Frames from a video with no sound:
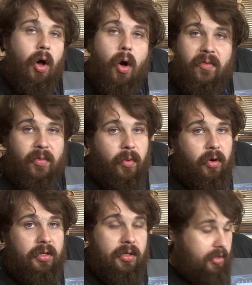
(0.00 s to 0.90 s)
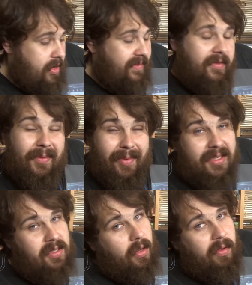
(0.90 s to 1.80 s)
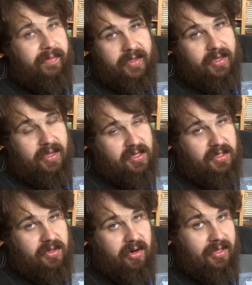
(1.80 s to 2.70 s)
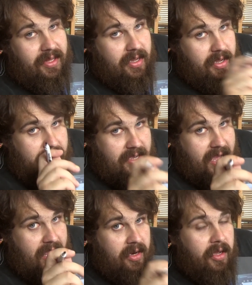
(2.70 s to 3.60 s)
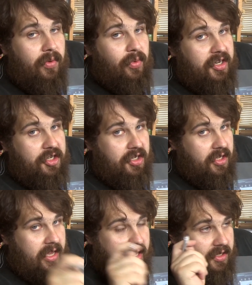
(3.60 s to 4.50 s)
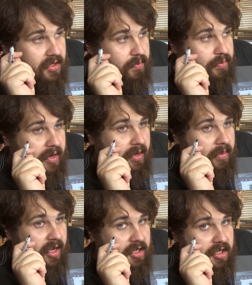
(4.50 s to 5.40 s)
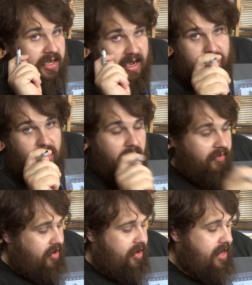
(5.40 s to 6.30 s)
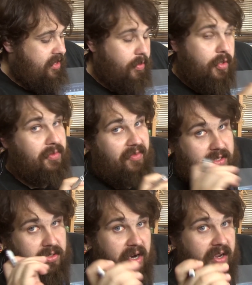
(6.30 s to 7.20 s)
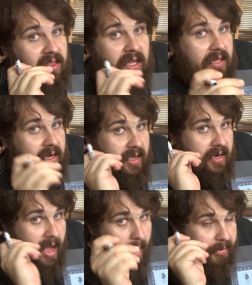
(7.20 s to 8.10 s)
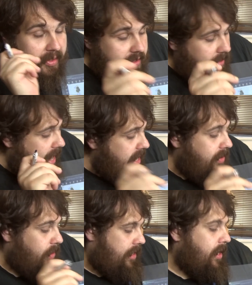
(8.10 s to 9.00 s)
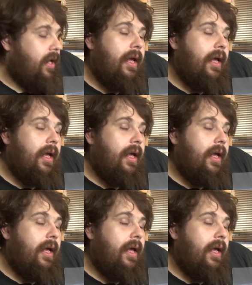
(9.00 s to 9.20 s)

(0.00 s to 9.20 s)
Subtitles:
overboard, you have to erase the whole thing and start again, which is pretty much game over and the most frustrating thing that can happen to anyone.